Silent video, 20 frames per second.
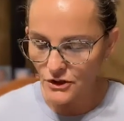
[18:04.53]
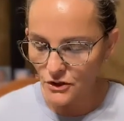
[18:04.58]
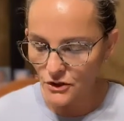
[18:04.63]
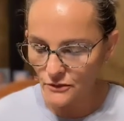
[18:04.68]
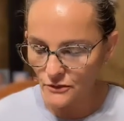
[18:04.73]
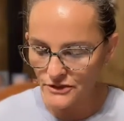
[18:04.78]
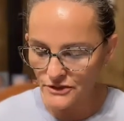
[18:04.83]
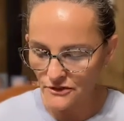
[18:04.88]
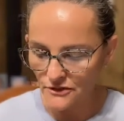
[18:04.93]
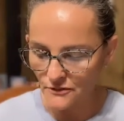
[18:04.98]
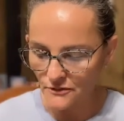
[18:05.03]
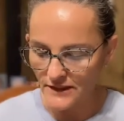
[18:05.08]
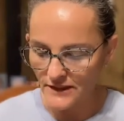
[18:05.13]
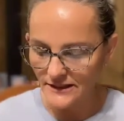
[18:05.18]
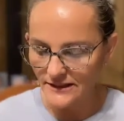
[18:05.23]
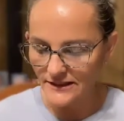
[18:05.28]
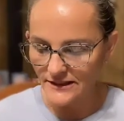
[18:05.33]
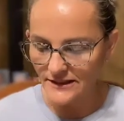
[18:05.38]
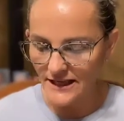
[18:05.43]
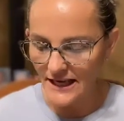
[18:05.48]
You do
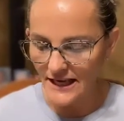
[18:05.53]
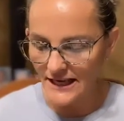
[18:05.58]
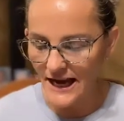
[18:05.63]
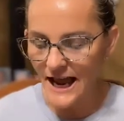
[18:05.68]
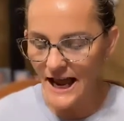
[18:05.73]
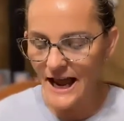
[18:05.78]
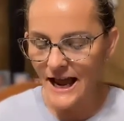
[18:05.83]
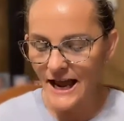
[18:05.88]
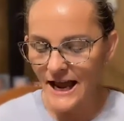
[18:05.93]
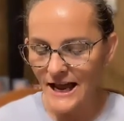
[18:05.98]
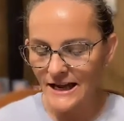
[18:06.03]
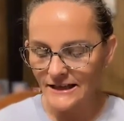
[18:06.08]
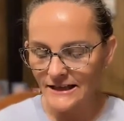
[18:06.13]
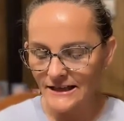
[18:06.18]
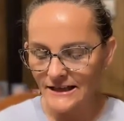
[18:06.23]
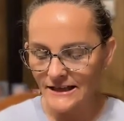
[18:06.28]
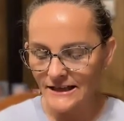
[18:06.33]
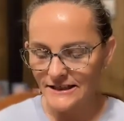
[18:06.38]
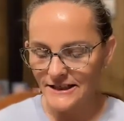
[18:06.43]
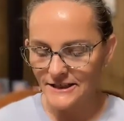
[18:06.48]
it, and
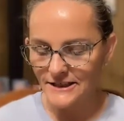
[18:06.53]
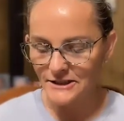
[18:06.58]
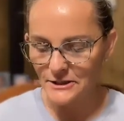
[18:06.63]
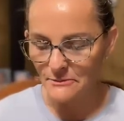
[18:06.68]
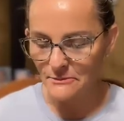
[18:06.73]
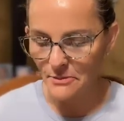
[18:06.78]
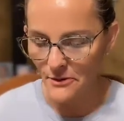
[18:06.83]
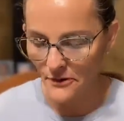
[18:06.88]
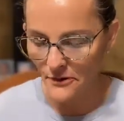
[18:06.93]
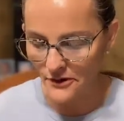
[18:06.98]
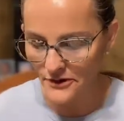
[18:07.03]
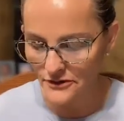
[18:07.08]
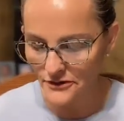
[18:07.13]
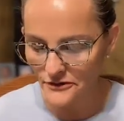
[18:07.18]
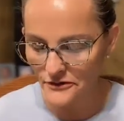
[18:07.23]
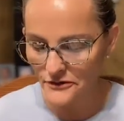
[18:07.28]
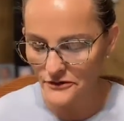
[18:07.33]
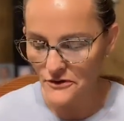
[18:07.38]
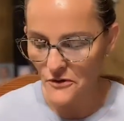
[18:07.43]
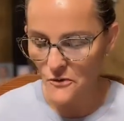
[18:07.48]
I get to
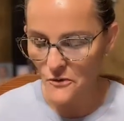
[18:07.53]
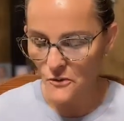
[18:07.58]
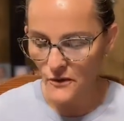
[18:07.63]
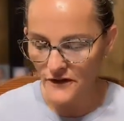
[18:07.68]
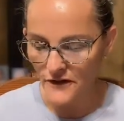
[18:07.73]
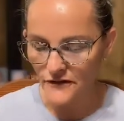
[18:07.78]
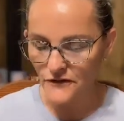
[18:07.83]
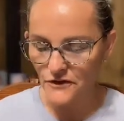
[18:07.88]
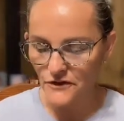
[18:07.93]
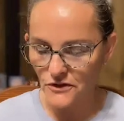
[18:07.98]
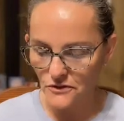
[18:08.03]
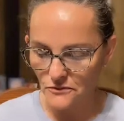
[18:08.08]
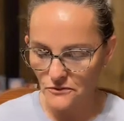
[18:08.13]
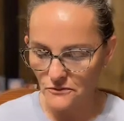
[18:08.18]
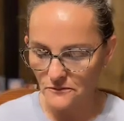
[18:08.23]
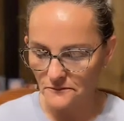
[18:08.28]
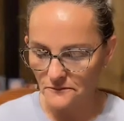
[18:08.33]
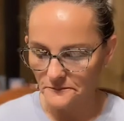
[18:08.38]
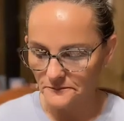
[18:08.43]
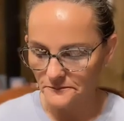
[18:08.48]
partner with you.
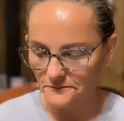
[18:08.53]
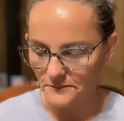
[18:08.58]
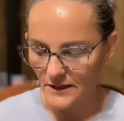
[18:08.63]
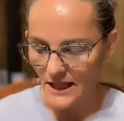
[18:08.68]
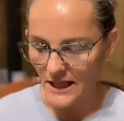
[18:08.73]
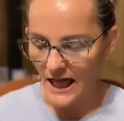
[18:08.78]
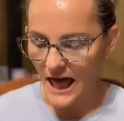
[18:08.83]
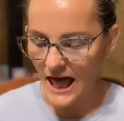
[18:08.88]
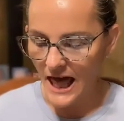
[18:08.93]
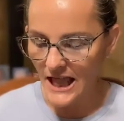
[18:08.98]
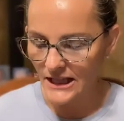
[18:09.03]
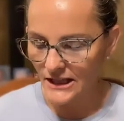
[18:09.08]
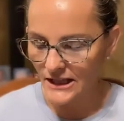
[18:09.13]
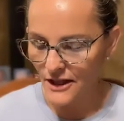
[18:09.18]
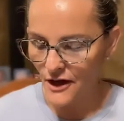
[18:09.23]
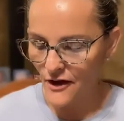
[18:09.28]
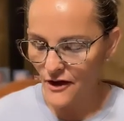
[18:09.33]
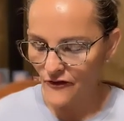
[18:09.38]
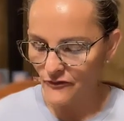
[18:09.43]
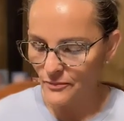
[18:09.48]
I
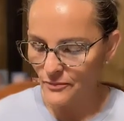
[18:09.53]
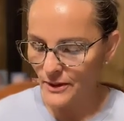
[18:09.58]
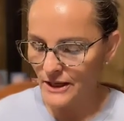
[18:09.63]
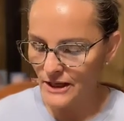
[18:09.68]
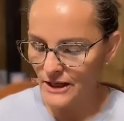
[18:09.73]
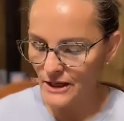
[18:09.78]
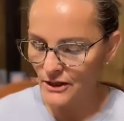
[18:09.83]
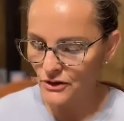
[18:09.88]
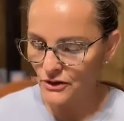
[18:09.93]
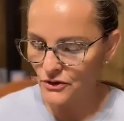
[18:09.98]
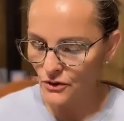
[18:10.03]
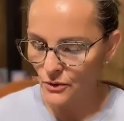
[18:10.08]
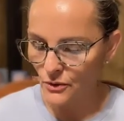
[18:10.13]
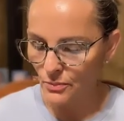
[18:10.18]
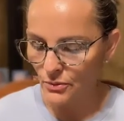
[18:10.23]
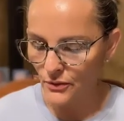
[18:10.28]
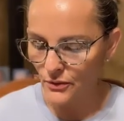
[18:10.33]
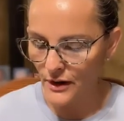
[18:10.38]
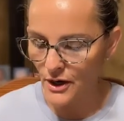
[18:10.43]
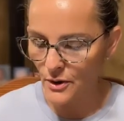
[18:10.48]
love being your
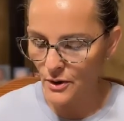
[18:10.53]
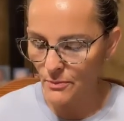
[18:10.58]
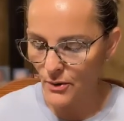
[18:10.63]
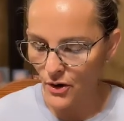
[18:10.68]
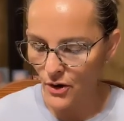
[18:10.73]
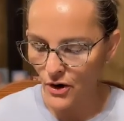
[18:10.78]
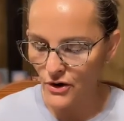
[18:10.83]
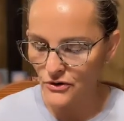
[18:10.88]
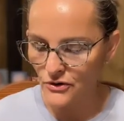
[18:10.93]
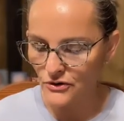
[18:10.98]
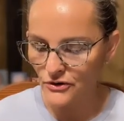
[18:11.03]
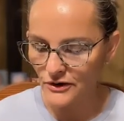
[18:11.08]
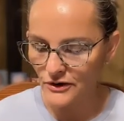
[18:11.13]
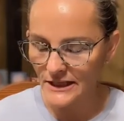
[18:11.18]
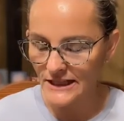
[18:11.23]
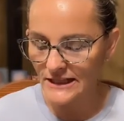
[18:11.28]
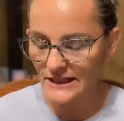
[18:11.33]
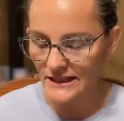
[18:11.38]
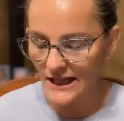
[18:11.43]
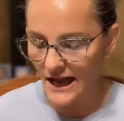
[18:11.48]
prayer partner
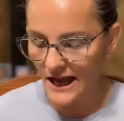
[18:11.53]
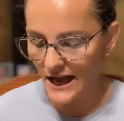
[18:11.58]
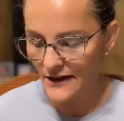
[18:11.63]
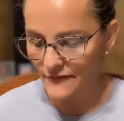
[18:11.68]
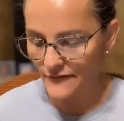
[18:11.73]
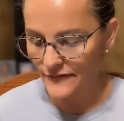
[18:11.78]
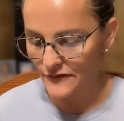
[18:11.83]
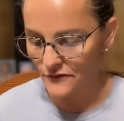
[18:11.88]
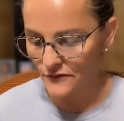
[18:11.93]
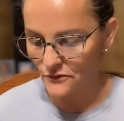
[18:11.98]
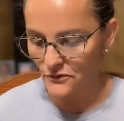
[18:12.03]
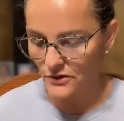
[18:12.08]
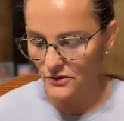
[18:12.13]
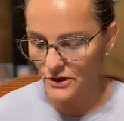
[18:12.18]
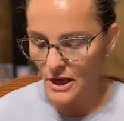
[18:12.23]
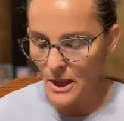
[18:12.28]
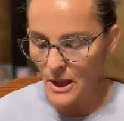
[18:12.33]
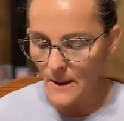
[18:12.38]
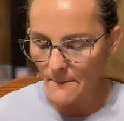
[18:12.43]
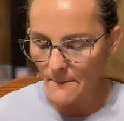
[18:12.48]
in life, Lord.
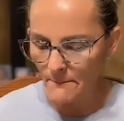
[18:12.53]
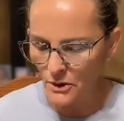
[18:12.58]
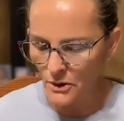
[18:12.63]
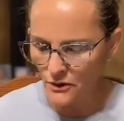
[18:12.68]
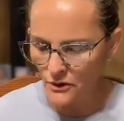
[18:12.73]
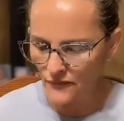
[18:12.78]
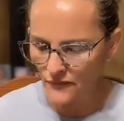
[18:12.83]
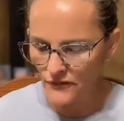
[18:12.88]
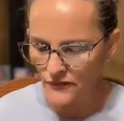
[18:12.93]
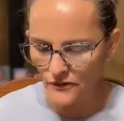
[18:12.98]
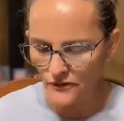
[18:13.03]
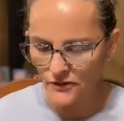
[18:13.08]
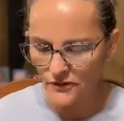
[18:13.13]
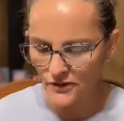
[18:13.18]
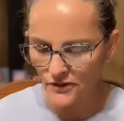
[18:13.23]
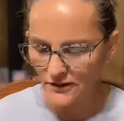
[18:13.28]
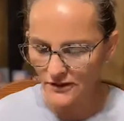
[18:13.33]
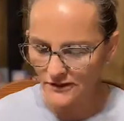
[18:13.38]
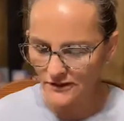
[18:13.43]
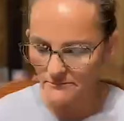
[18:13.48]
Move,
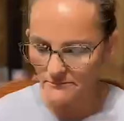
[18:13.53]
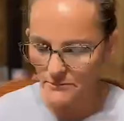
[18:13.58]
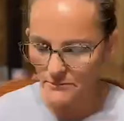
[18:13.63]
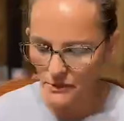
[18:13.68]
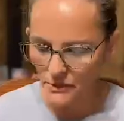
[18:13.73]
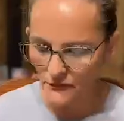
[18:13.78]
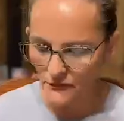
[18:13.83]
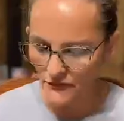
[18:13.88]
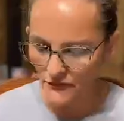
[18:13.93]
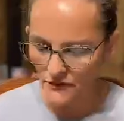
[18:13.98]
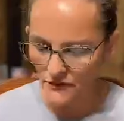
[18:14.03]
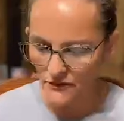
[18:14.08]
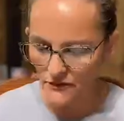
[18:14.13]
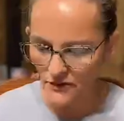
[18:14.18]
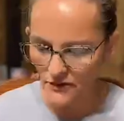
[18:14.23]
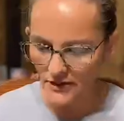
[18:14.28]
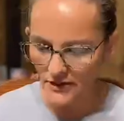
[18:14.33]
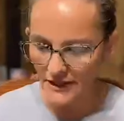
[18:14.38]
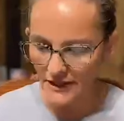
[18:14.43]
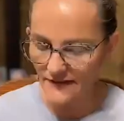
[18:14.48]
Lord. Move,
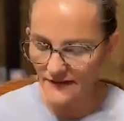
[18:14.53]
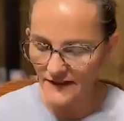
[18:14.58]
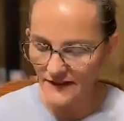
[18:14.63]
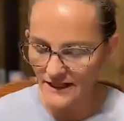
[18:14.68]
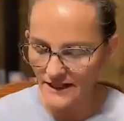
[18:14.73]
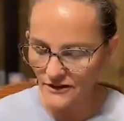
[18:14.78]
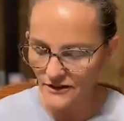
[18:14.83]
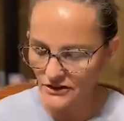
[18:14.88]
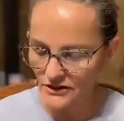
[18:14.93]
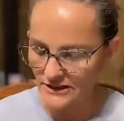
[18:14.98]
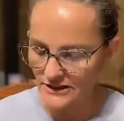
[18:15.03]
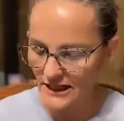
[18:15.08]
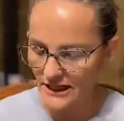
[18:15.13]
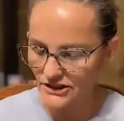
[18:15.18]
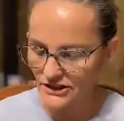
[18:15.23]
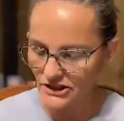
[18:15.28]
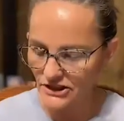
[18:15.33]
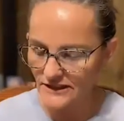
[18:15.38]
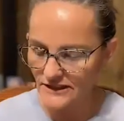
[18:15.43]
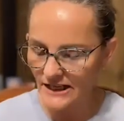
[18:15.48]
Lord, in the
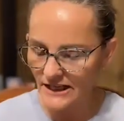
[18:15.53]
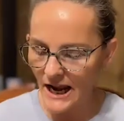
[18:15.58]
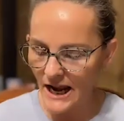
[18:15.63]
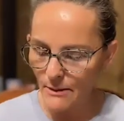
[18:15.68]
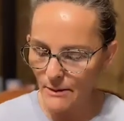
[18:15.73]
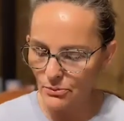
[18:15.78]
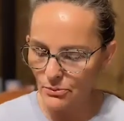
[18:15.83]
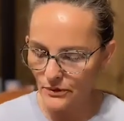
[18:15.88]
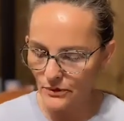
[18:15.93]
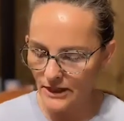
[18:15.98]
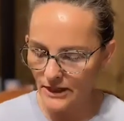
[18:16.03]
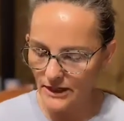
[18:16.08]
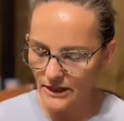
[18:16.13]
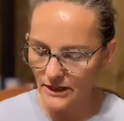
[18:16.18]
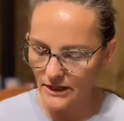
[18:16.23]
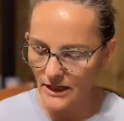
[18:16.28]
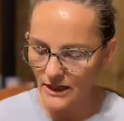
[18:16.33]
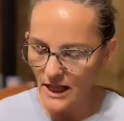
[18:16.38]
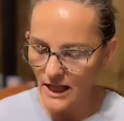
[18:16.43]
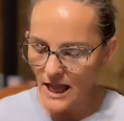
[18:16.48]
intercession that I
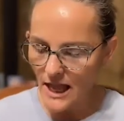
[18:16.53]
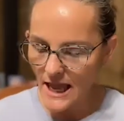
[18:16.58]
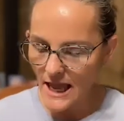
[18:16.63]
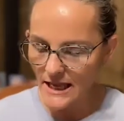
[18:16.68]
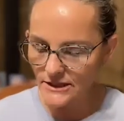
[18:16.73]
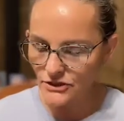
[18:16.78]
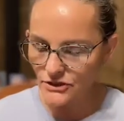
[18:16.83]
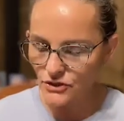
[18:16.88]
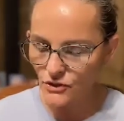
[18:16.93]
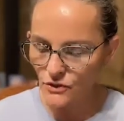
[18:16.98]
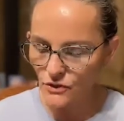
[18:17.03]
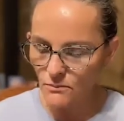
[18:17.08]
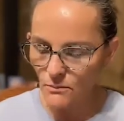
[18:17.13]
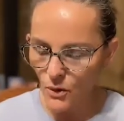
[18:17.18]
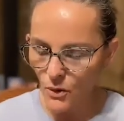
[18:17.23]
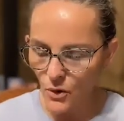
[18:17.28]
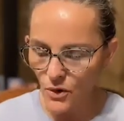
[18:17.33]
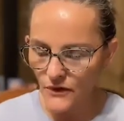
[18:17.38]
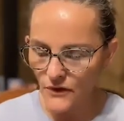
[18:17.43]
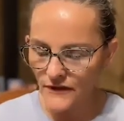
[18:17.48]
bring and do
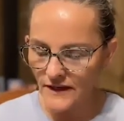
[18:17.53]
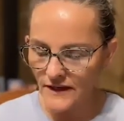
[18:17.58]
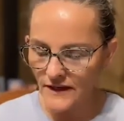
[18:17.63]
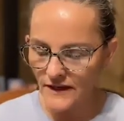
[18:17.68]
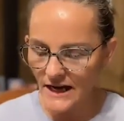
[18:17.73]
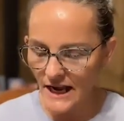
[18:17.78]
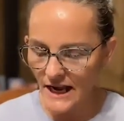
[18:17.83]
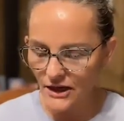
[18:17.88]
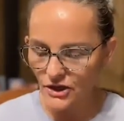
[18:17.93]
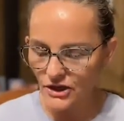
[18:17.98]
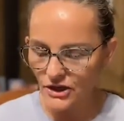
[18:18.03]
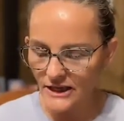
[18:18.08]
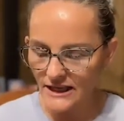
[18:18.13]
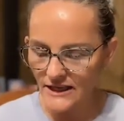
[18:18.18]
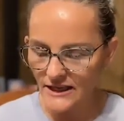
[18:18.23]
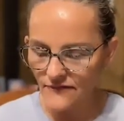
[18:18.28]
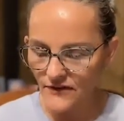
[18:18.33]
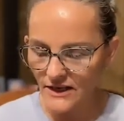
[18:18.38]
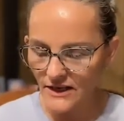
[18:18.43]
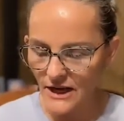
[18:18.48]
more than I could
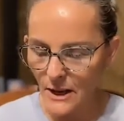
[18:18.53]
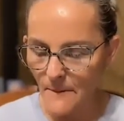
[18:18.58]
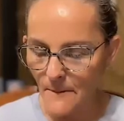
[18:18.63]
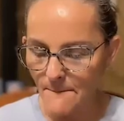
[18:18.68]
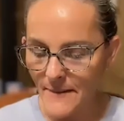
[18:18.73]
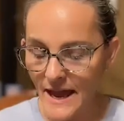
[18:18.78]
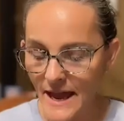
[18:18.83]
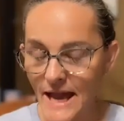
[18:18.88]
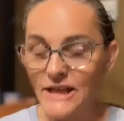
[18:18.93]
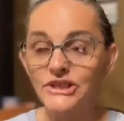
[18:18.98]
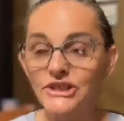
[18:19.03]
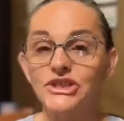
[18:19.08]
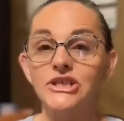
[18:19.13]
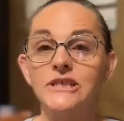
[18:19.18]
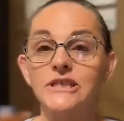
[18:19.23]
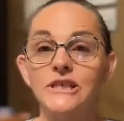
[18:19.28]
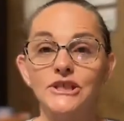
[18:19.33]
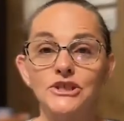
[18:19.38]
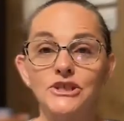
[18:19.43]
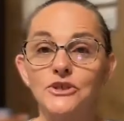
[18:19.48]
even
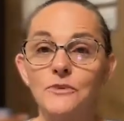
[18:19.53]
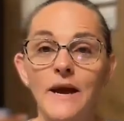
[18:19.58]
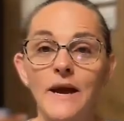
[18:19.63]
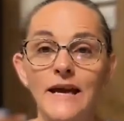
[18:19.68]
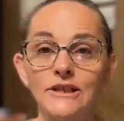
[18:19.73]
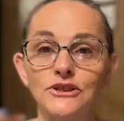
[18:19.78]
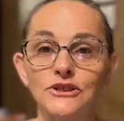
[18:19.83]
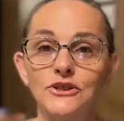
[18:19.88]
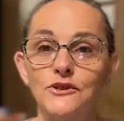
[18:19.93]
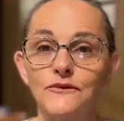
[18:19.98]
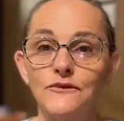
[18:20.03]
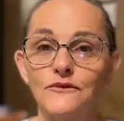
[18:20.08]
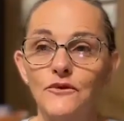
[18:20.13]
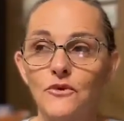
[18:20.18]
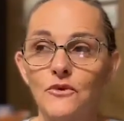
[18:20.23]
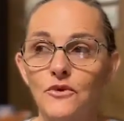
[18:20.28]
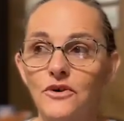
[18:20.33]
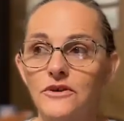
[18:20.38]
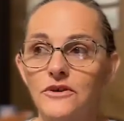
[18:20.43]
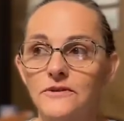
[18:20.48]
imagine to ask you
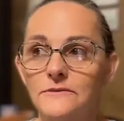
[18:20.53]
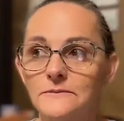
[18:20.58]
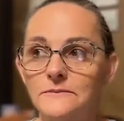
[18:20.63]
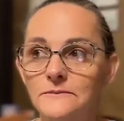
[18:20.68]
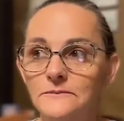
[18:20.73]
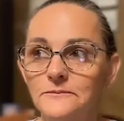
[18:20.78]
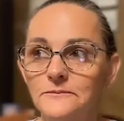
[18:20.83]
for.